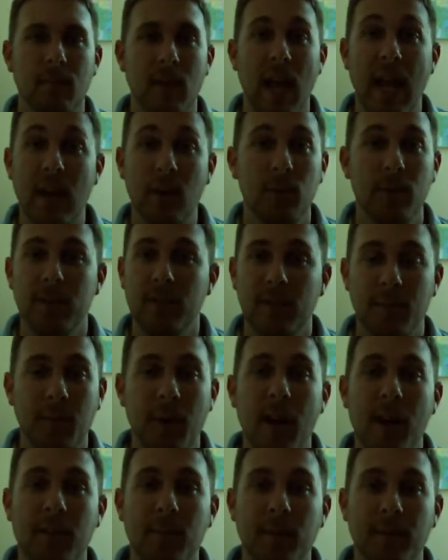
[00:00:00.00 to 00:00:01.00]
And it wouldn't
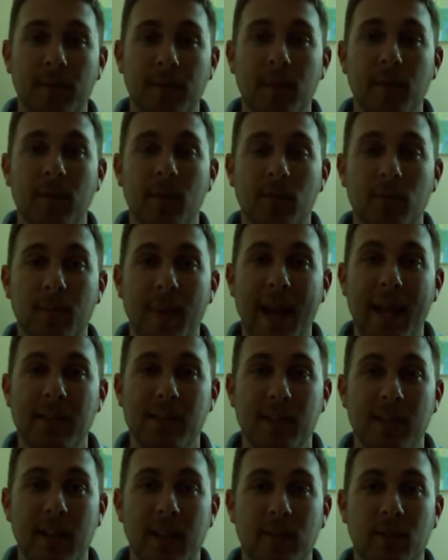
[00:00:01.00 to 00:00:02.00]
surprise me if some of those
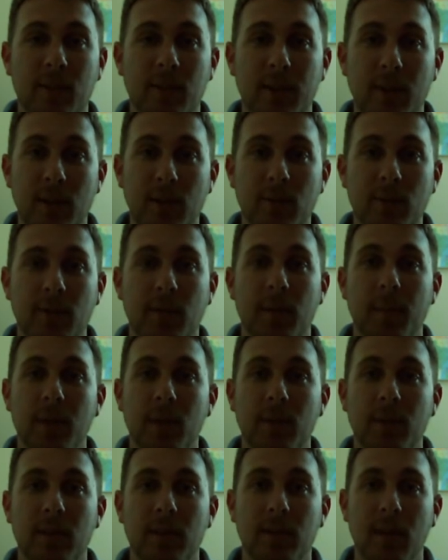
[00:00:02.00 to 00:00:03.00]
matchsticks were used to
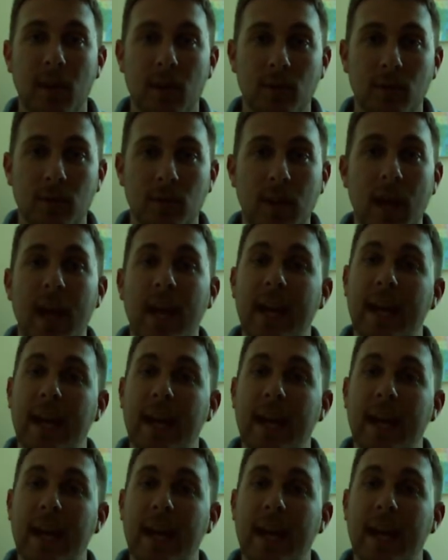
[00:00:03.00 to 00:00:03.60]
build the tunnels